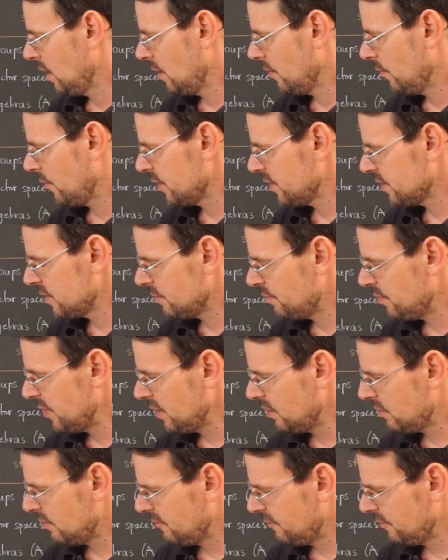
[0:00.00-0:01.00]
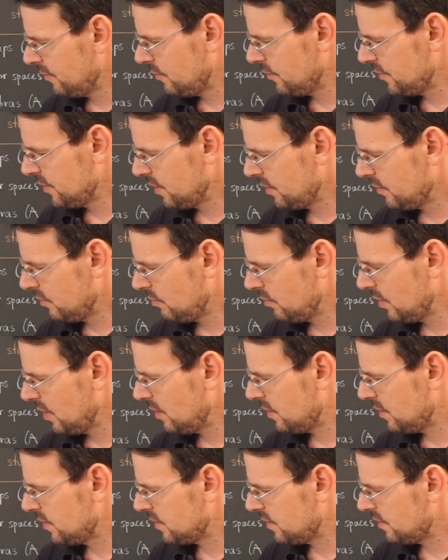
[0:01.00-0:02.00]
What is a bit confusing to me
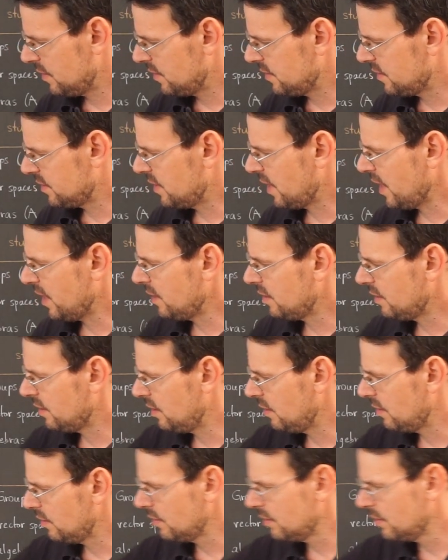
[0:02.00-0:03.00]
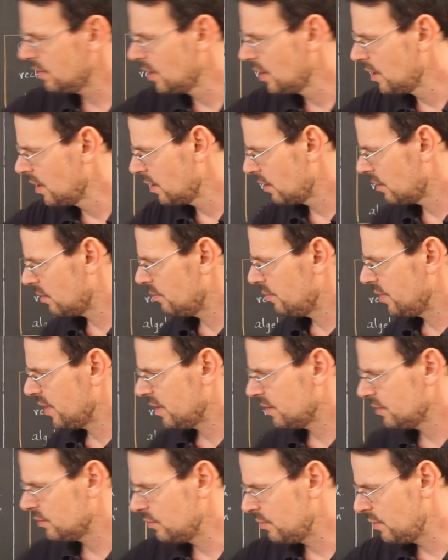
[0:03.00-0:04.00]
is this date here
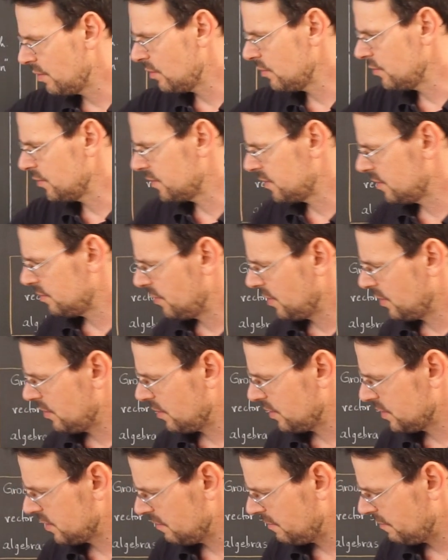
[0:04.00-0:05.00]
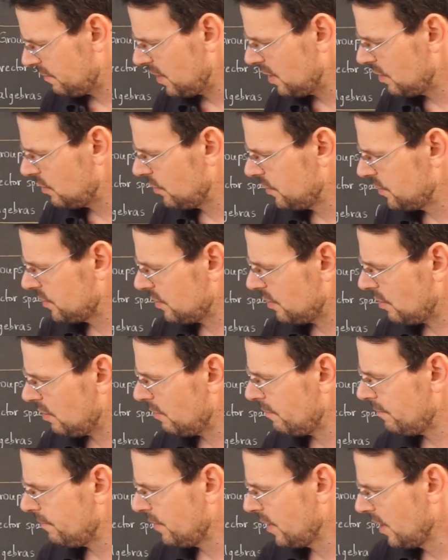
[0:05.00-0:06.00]
compared to those, because if he could
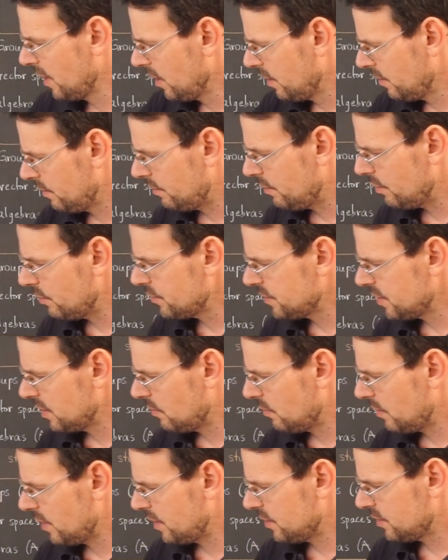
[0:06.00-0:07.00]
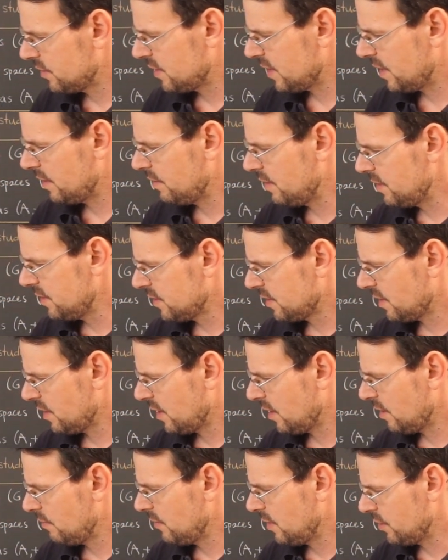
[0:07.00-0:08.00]
solve those equations at this
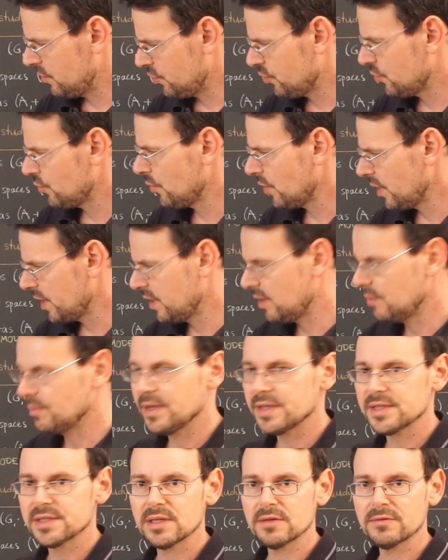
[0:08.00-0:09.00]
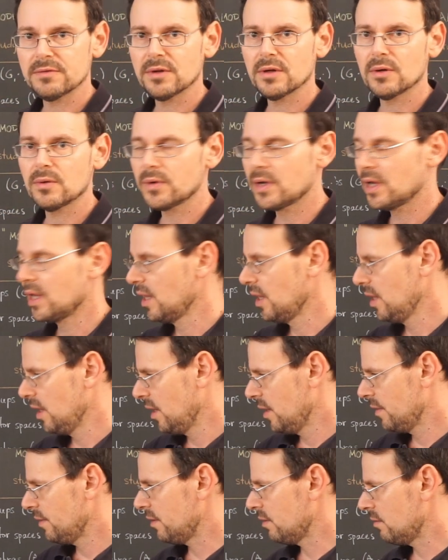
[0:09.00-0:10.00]
time, then surely he must have known
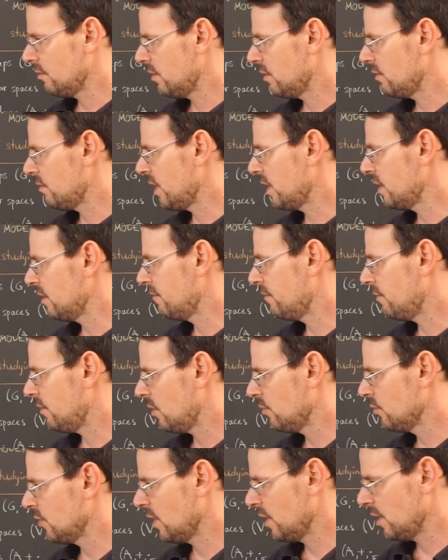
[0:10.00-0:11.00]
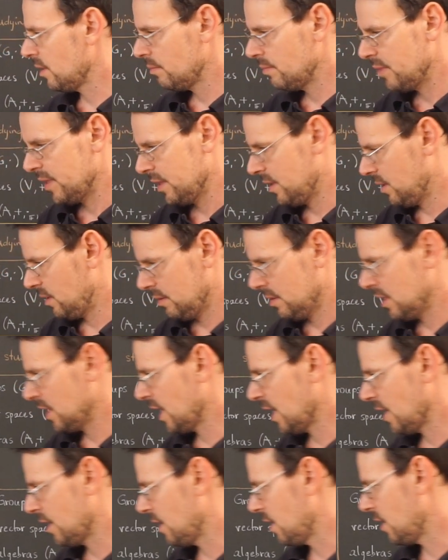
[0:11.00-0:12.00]
the quadratic formula. But
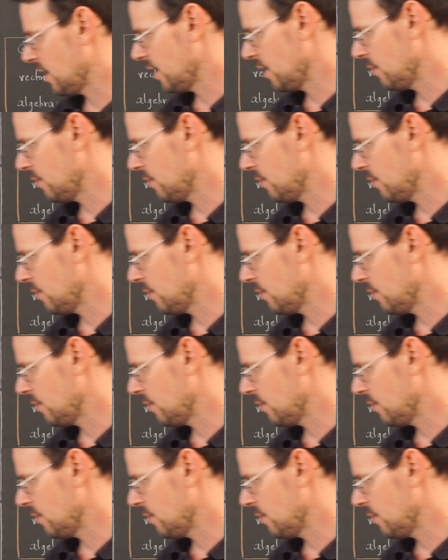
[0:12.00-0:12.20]
again, I